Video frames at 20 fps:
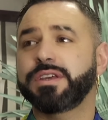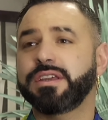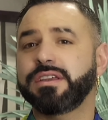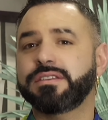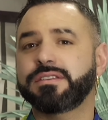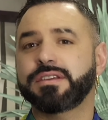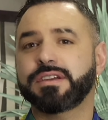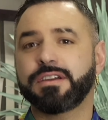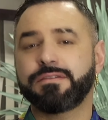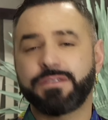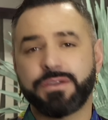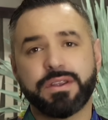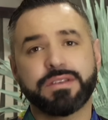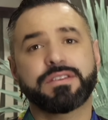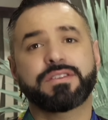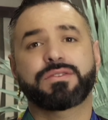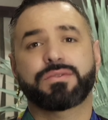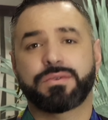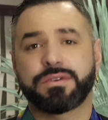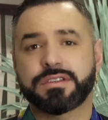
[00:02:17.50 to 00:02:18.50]
took a few days
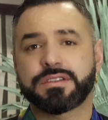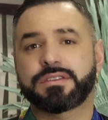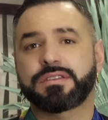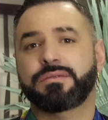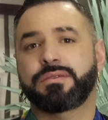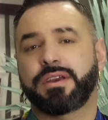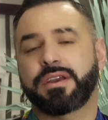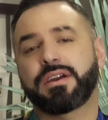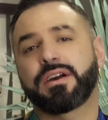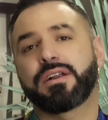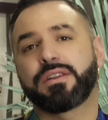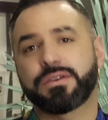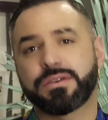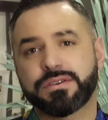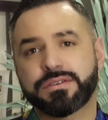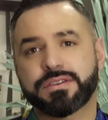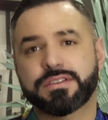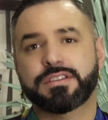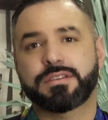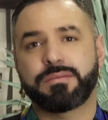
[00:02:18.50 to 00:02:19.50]
to source the right
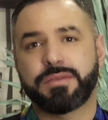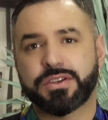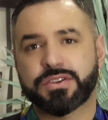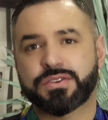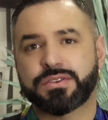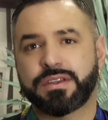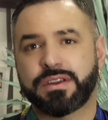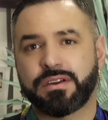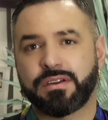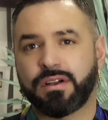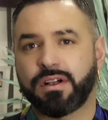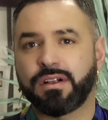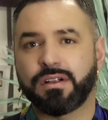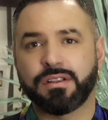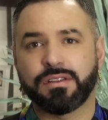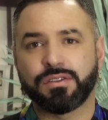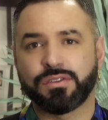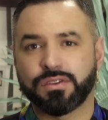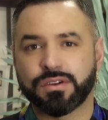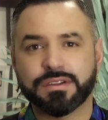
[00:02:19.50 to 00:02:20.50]
colors just to make sure that it
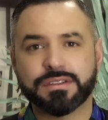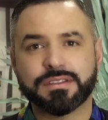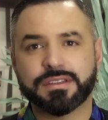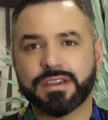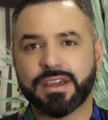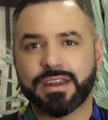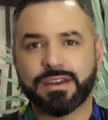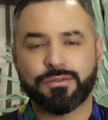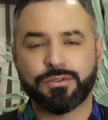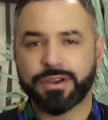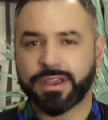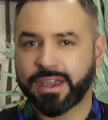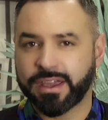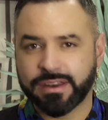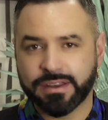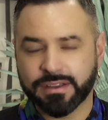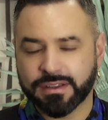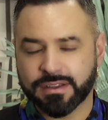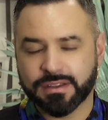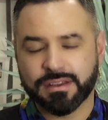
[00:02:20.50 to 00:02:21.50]
all looked kind of
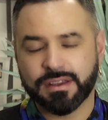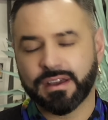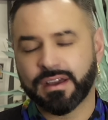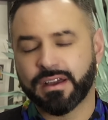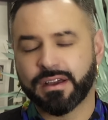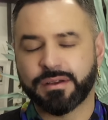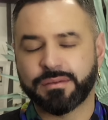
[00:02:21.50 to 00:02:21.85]
organic.